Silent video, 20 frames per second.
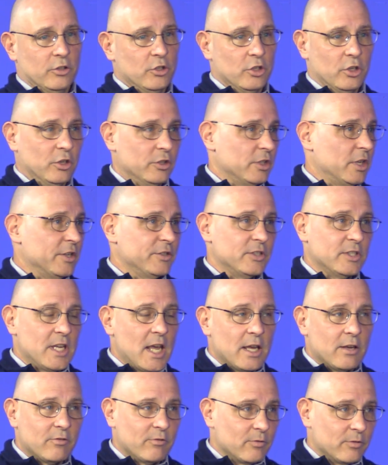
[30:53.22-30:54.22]
you know doesn't
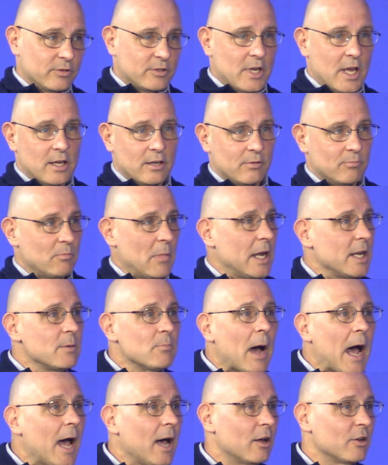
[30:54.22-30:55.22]
take take many
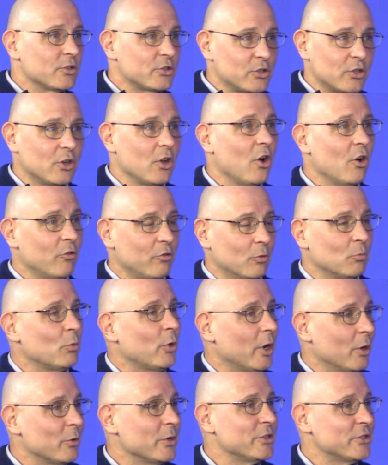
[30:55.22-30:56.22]
miles to go from
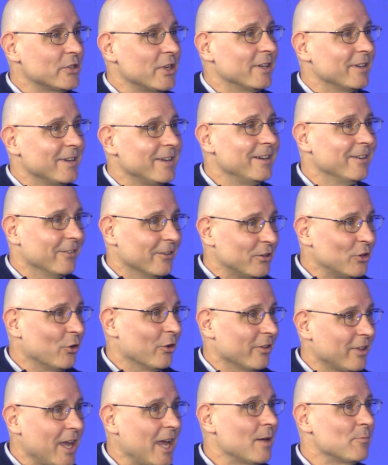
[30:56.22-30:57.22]
where we sit here in
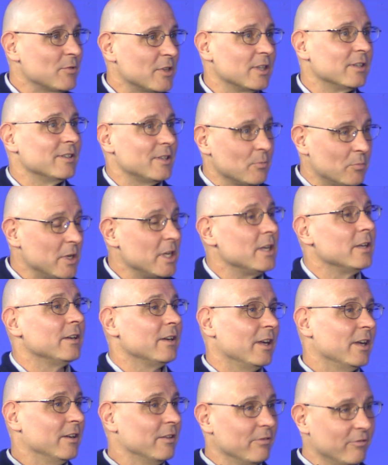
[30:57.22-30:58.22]
Northampton to
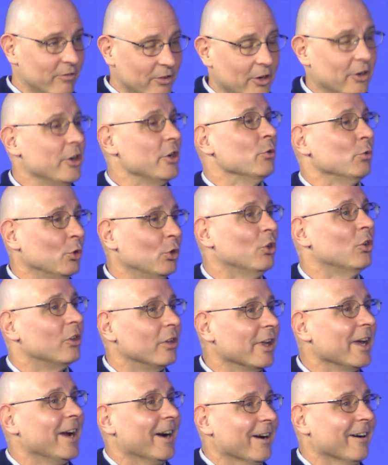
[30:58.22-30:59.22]
be in very
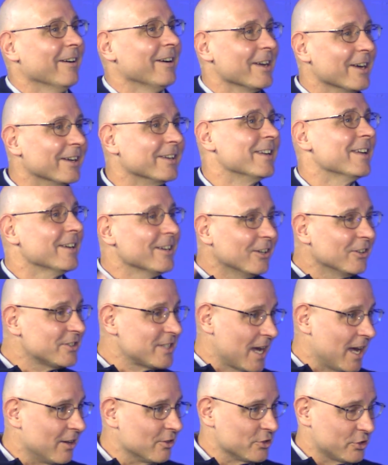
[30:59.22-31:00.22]
rural area in the exactly. hill
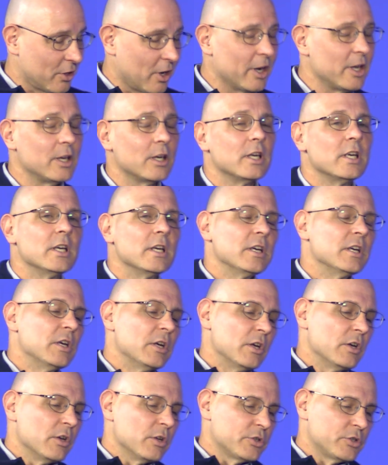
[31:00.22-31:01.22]
towns, right?
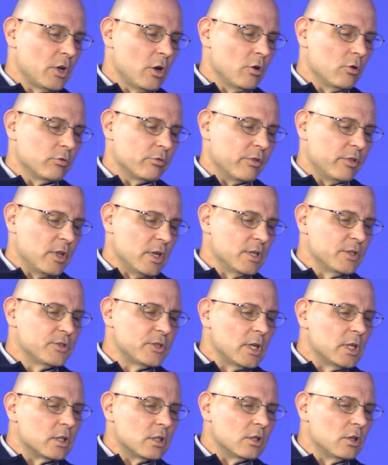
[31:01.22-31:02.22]
Yeah. So
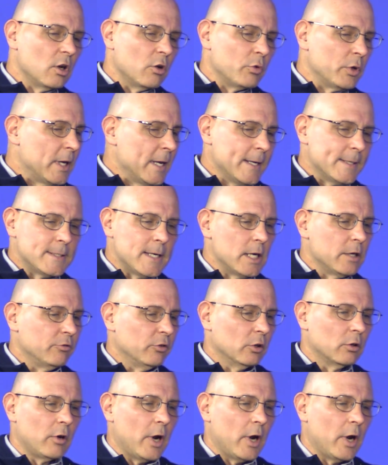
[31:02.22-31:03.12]
things that you know we can't take for